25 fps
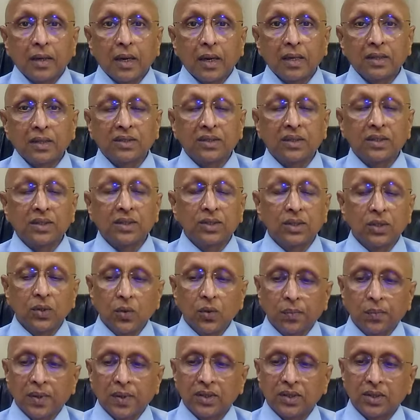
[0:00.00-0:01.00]

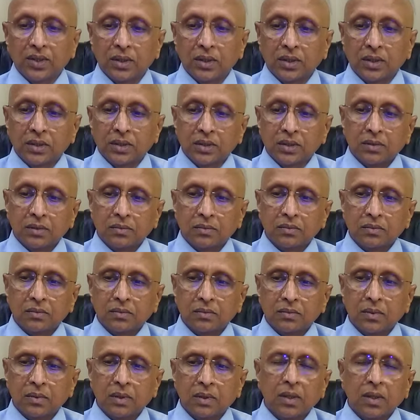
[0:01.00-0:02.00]
ICCU patients.
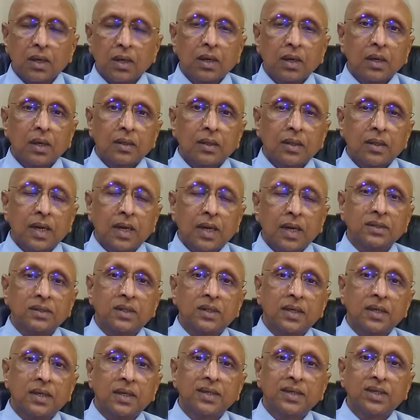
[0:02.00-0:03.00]
That is
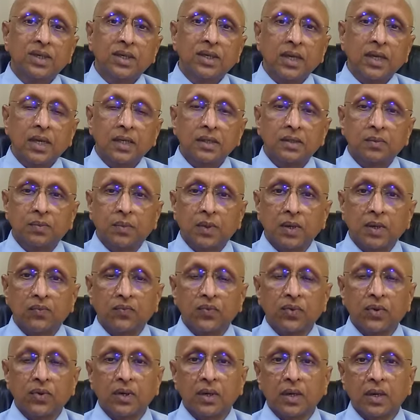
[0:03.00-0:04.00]
the Digitalis
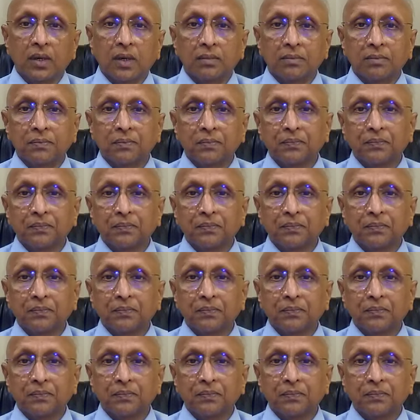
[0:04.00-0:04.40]
Purpurea.